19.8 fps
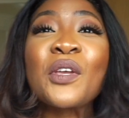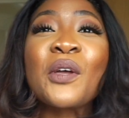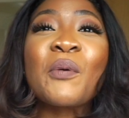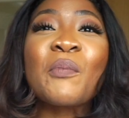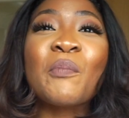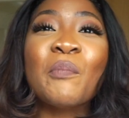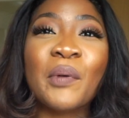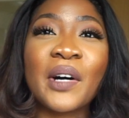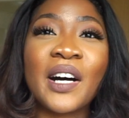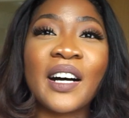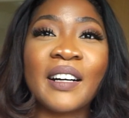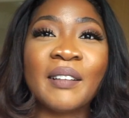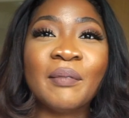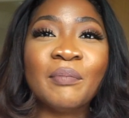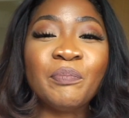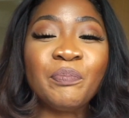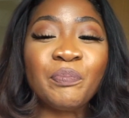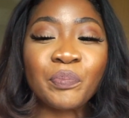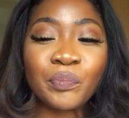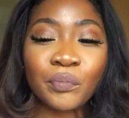But
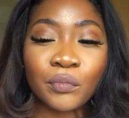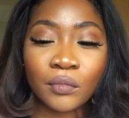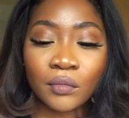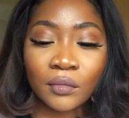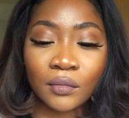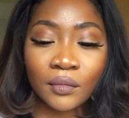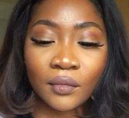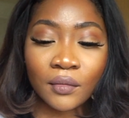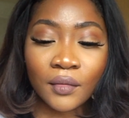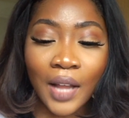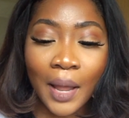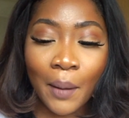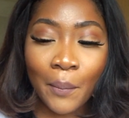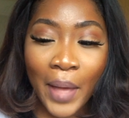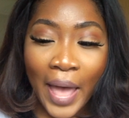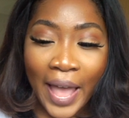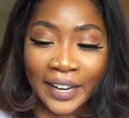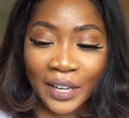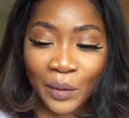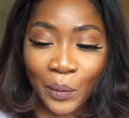
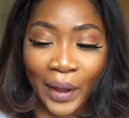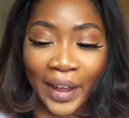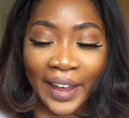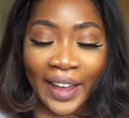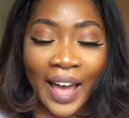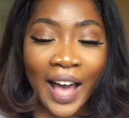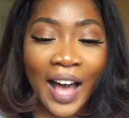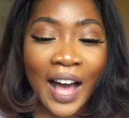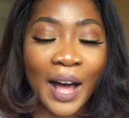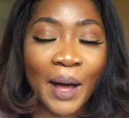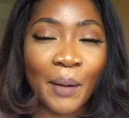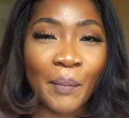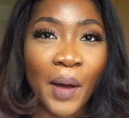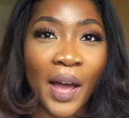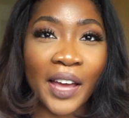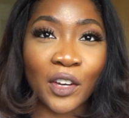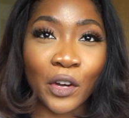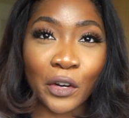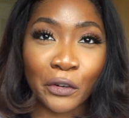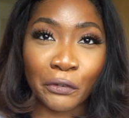anyway,
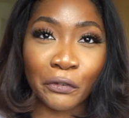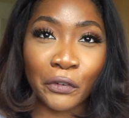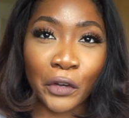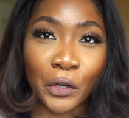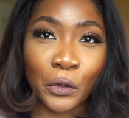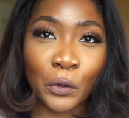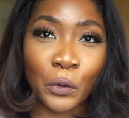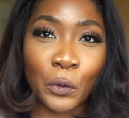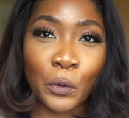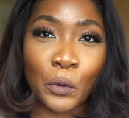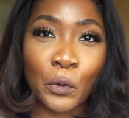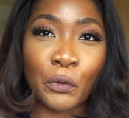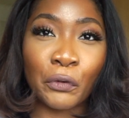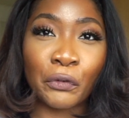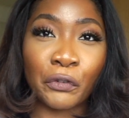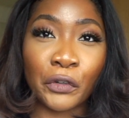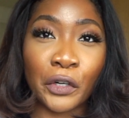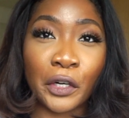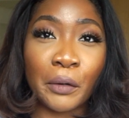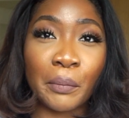I got a phone call
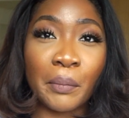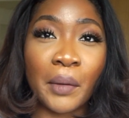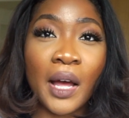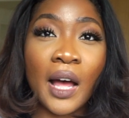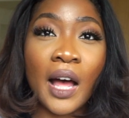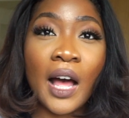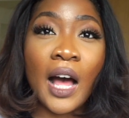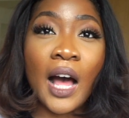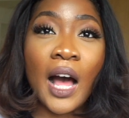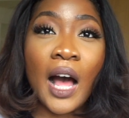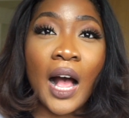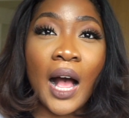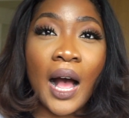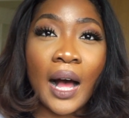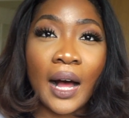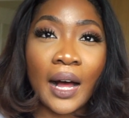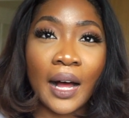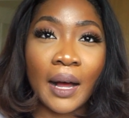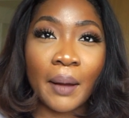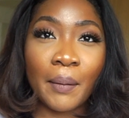from
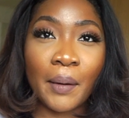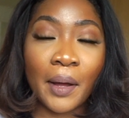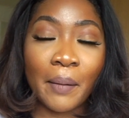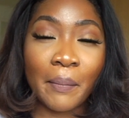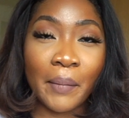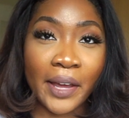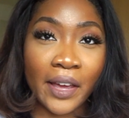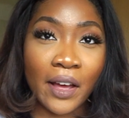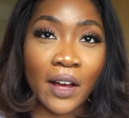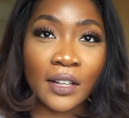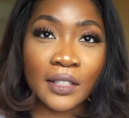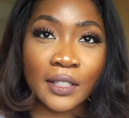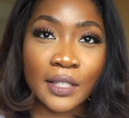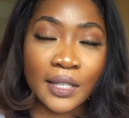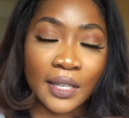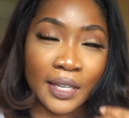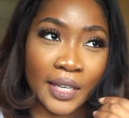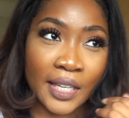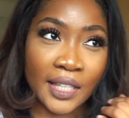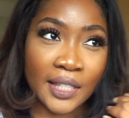my
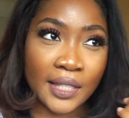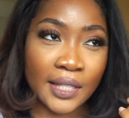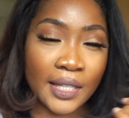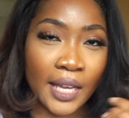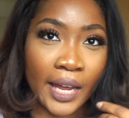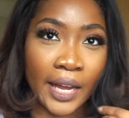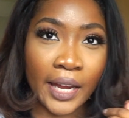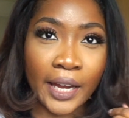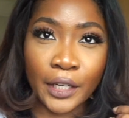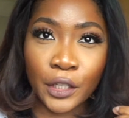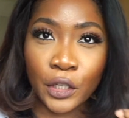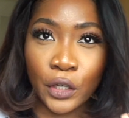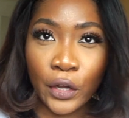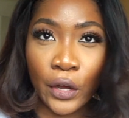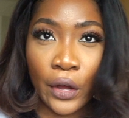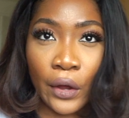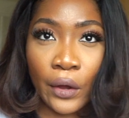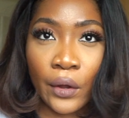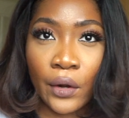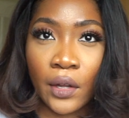auntie saying, you
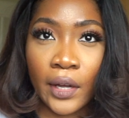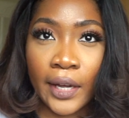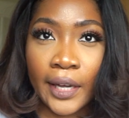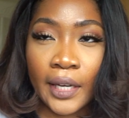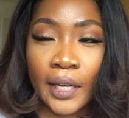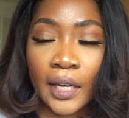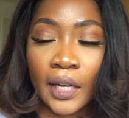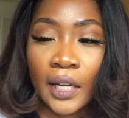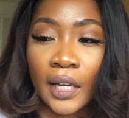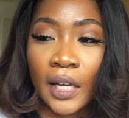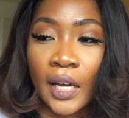know, like,